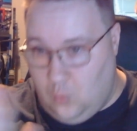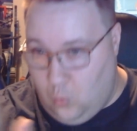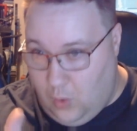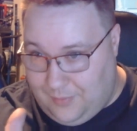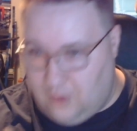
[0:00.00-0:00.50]

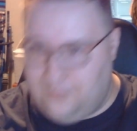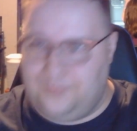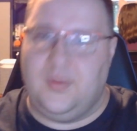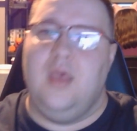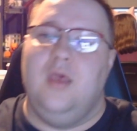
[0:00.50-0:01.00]
Walmart.
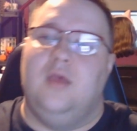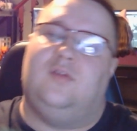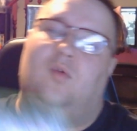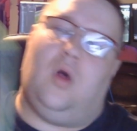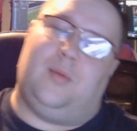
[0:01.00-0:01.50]
It's
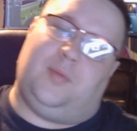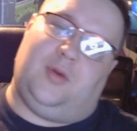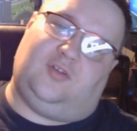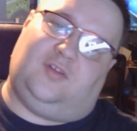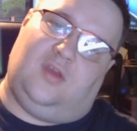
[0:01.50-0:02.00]
a Walmart
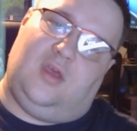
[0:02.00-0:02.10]
purchase.